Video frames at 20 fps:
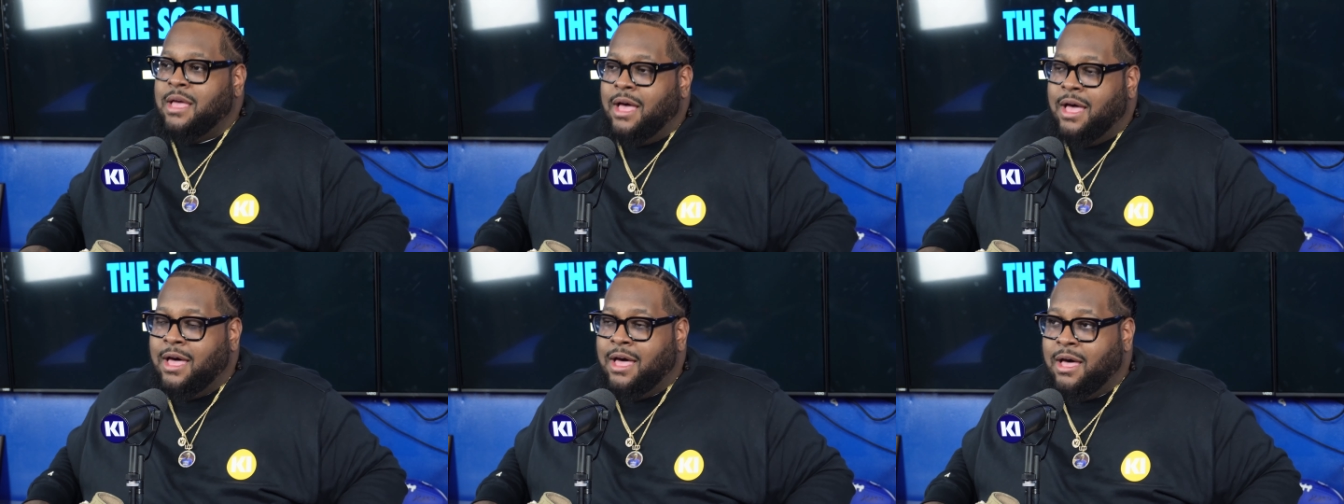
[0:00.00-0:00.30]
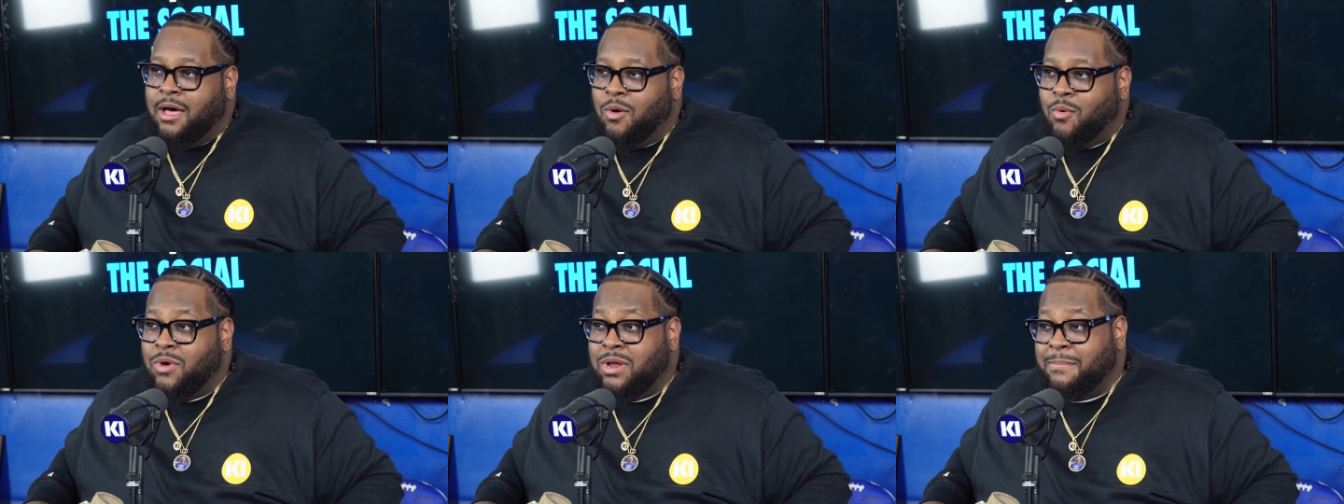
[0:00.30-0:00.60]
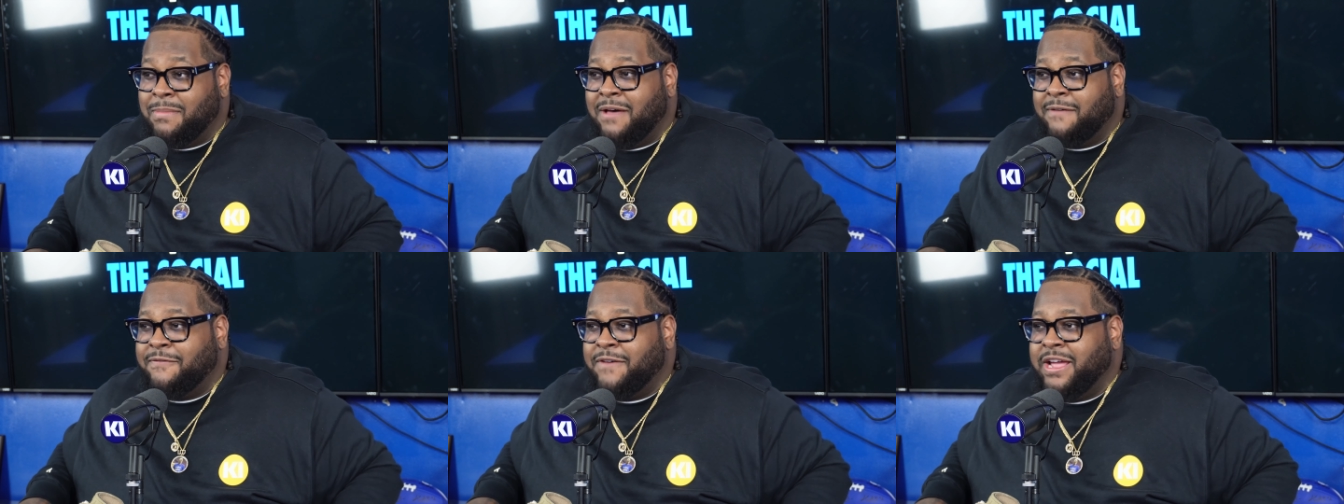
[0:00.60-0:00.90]
Uh, one
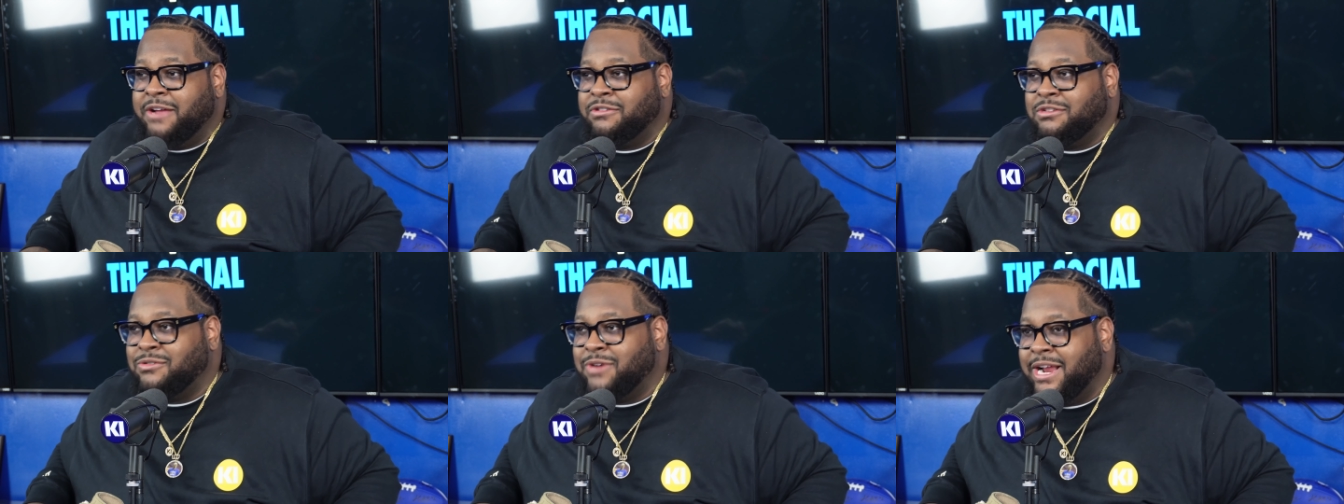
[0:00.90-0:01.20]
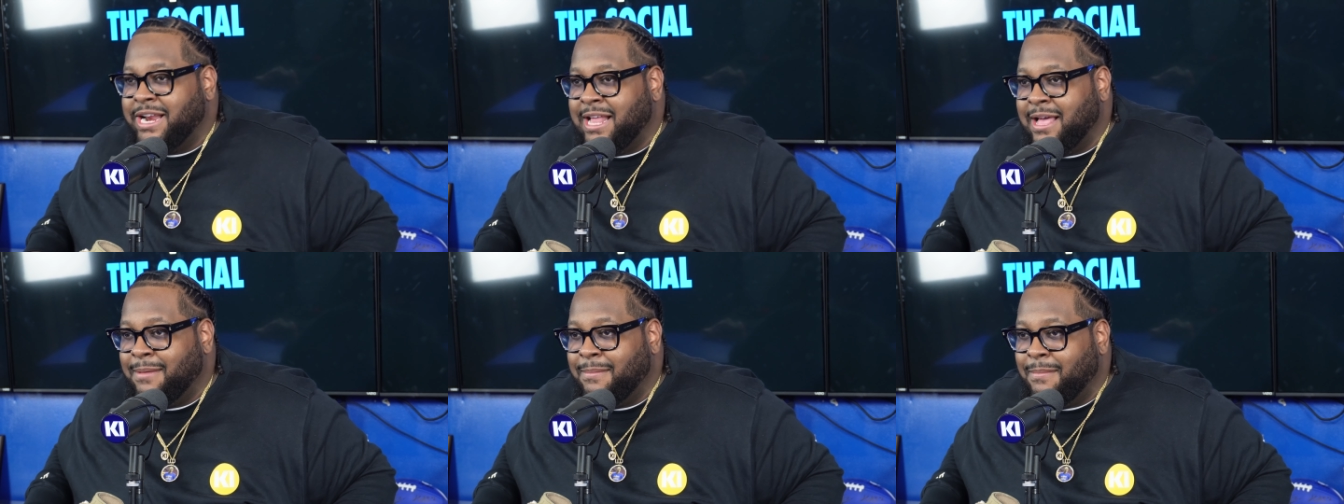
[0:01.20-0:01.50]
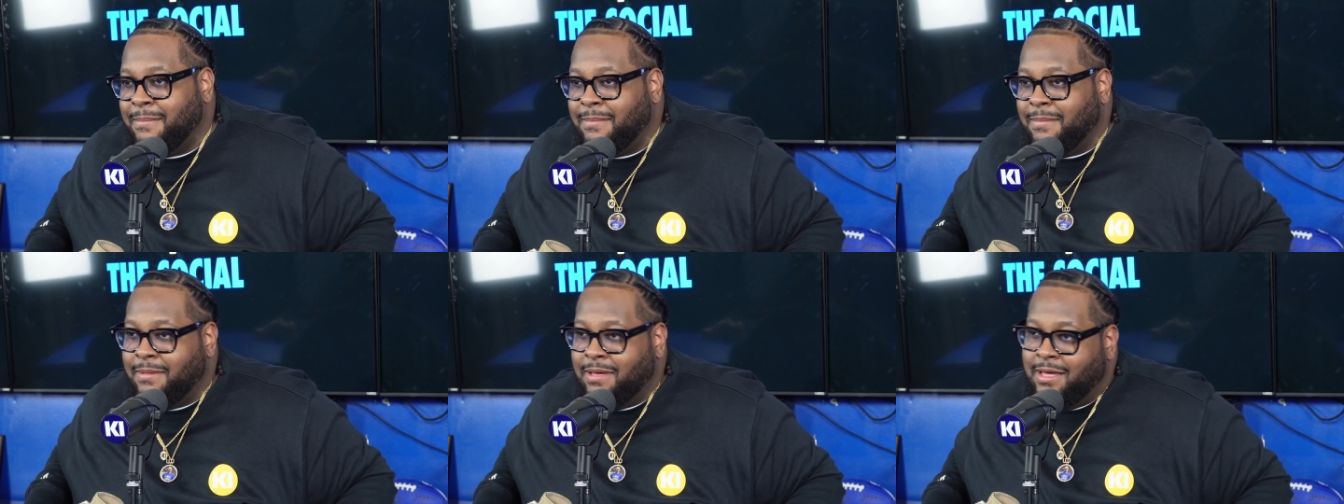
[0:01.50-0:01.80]
of my favorites right
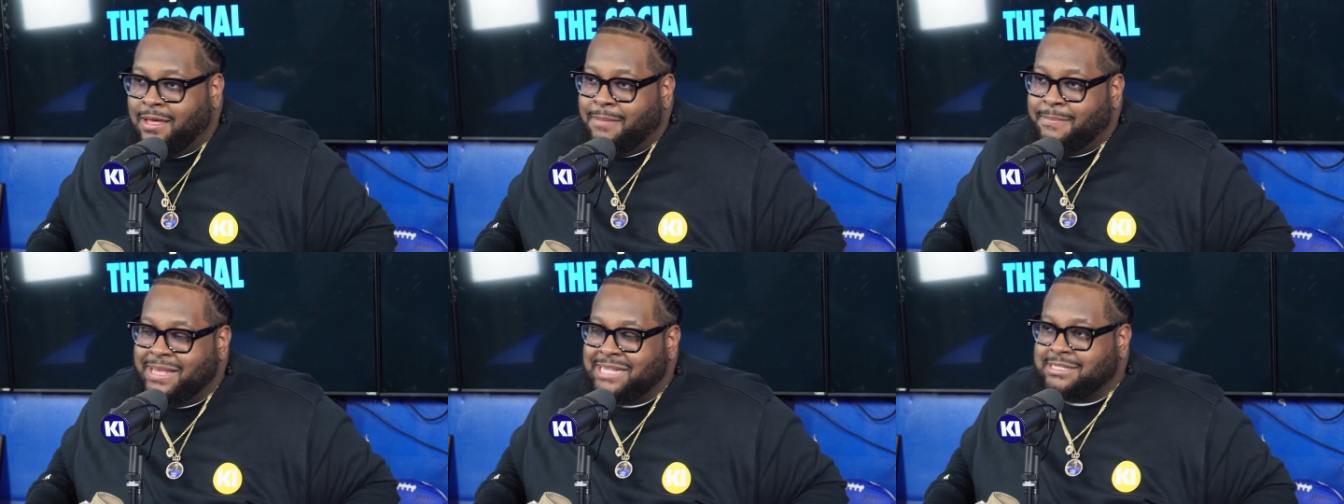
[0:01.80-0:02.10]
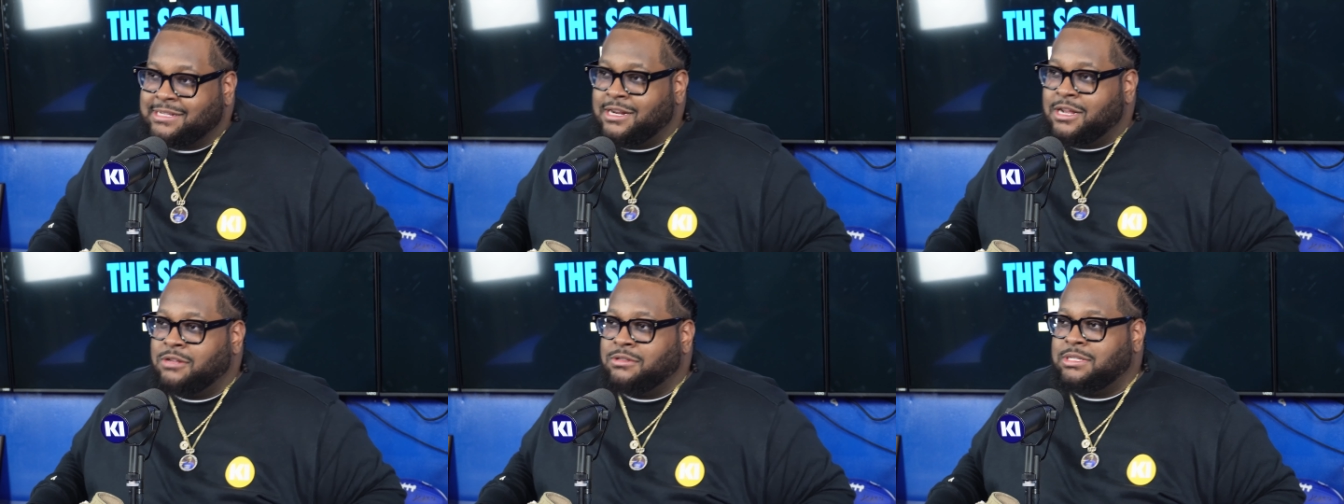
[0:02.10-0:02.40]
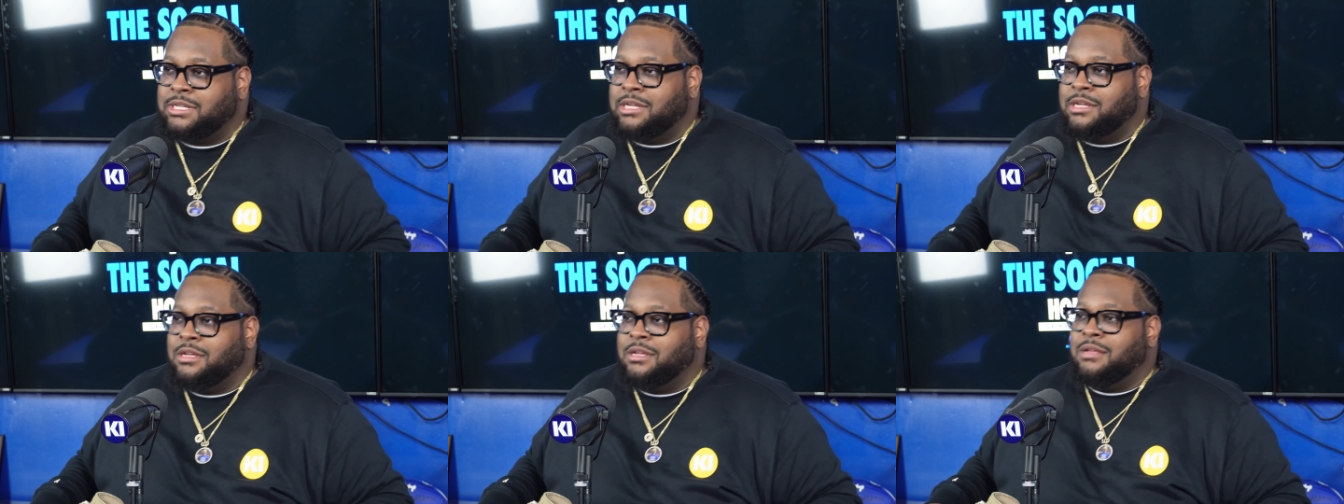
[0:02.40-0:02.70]
now, uh, Mexican
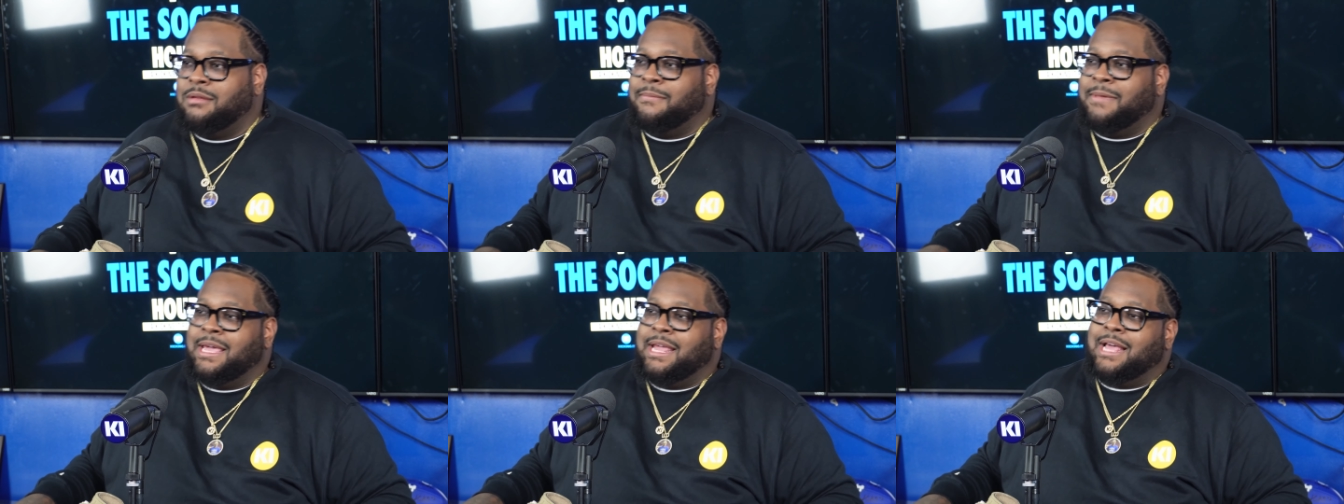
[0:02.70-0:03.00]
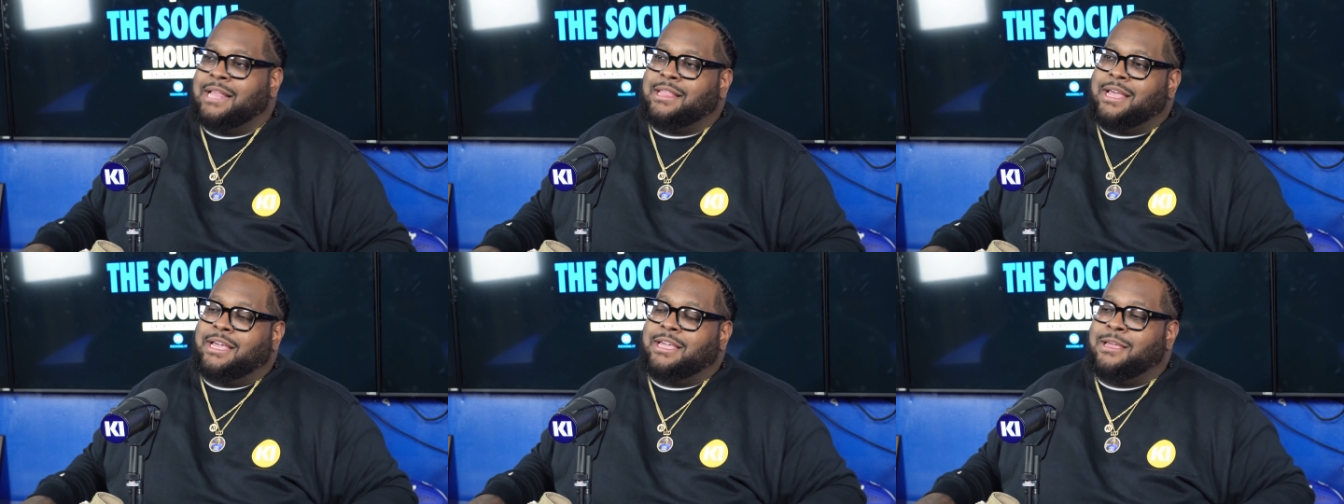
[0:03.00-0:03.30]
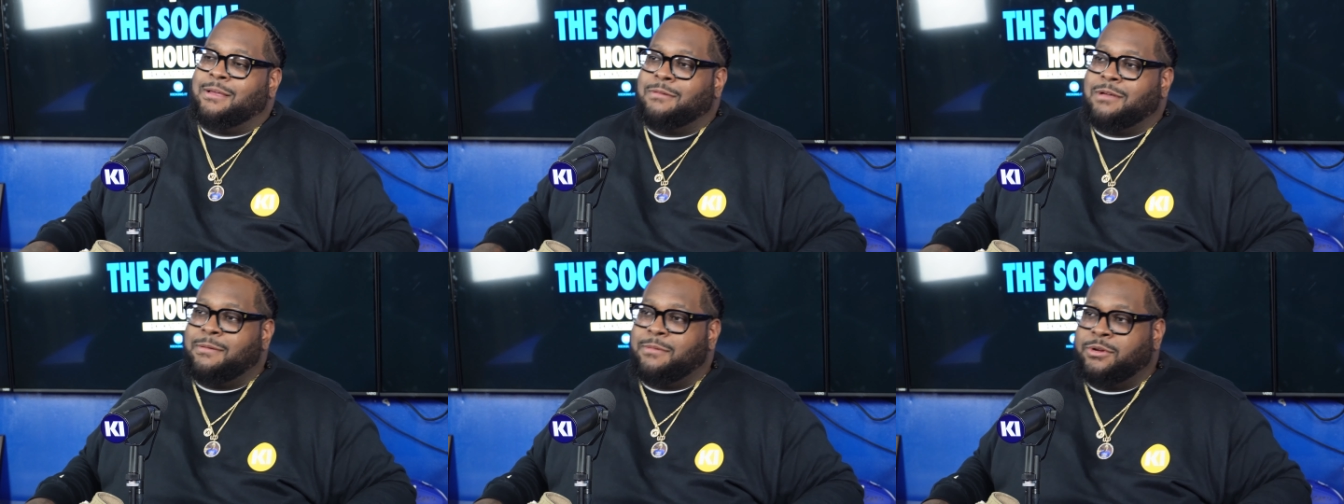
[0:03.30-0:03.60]
OT. Man, I like
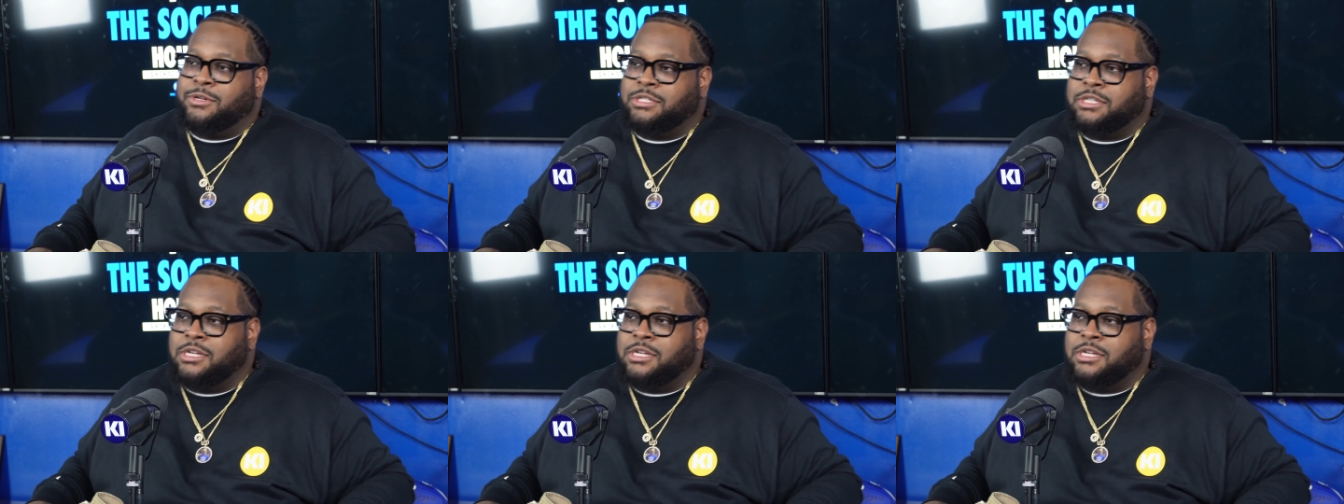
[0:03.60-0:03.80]
him. Come on the